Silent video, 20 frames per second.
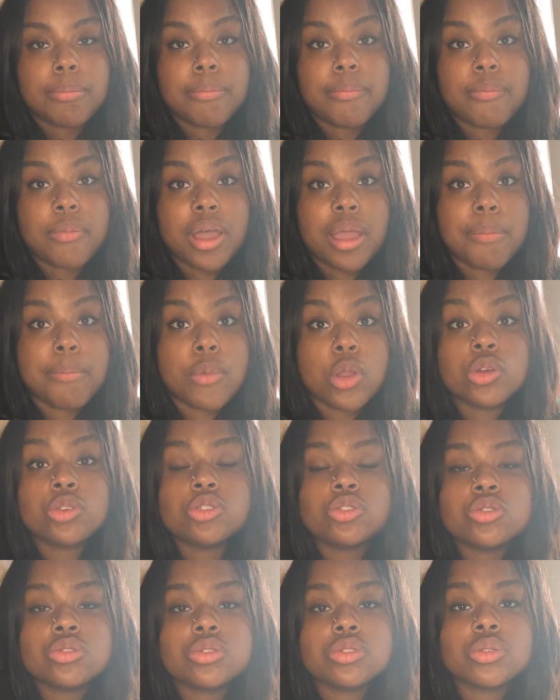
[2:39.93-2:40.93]
my
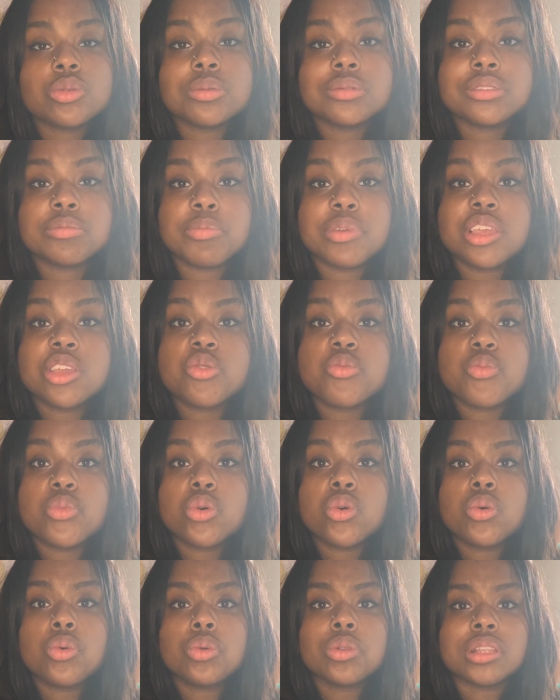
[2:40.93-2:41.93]
emotions towards
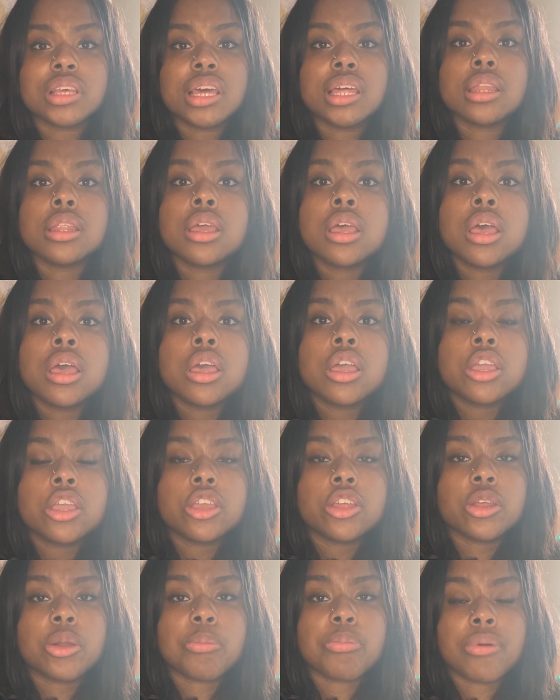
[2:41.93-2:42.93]
people and,
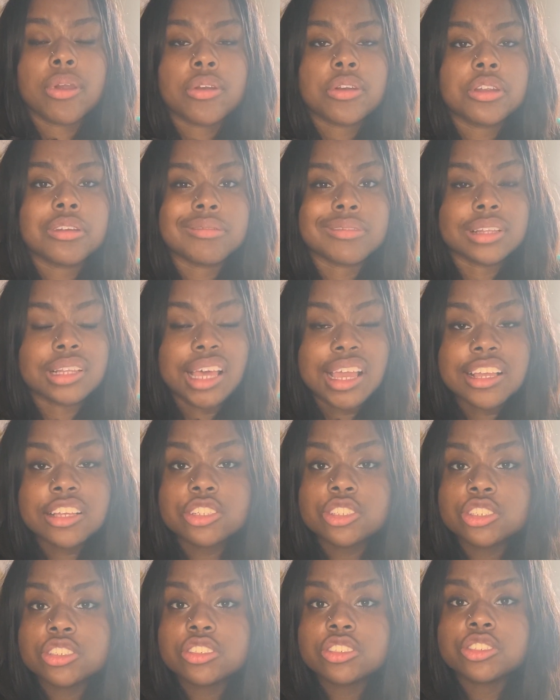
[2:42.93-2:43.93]
you know, broken
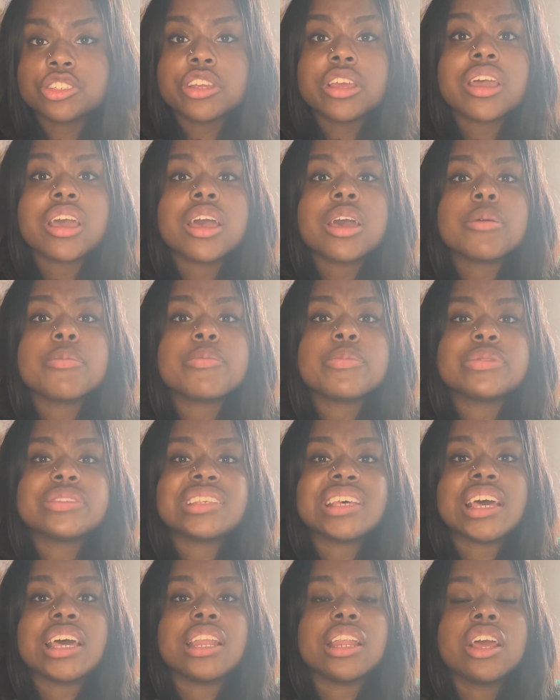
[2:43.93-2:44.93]
relationships
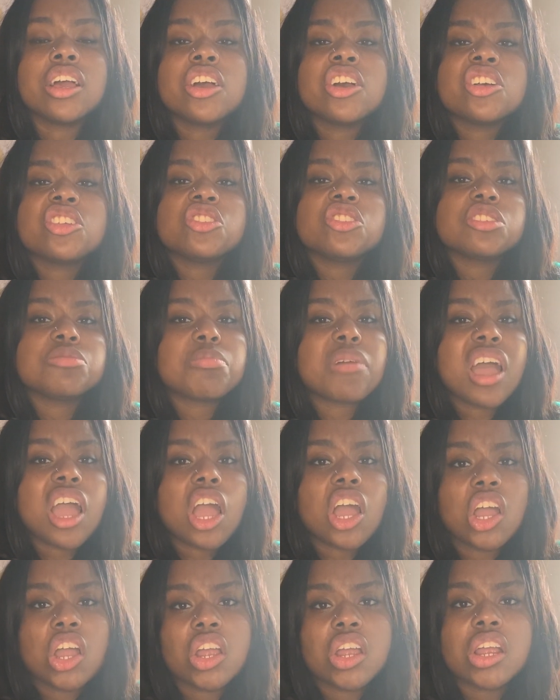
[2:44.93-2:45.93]
and just my
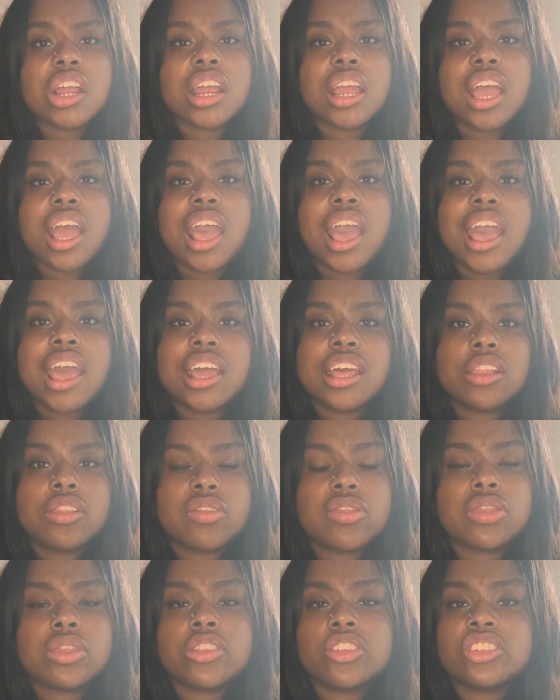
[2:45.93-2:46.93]
hurt
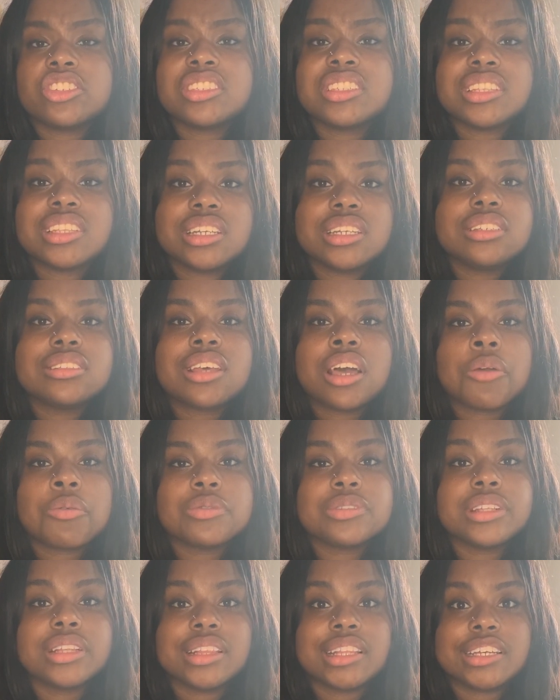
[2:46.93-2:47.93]
and just things I
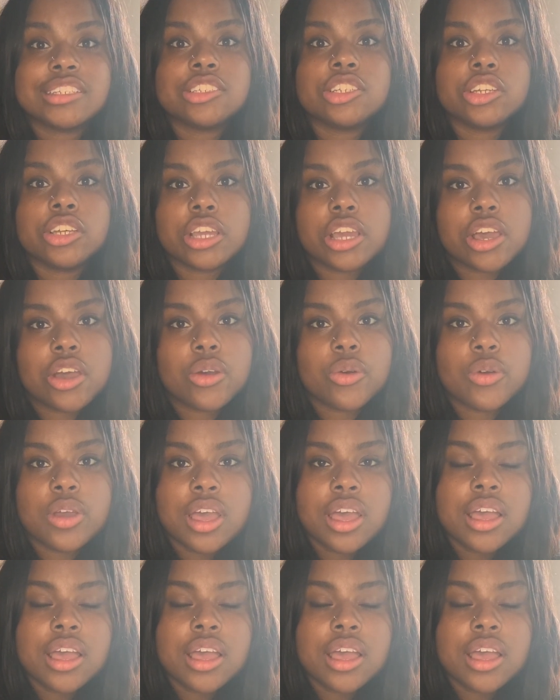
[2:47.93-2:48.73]
wasn't letting go.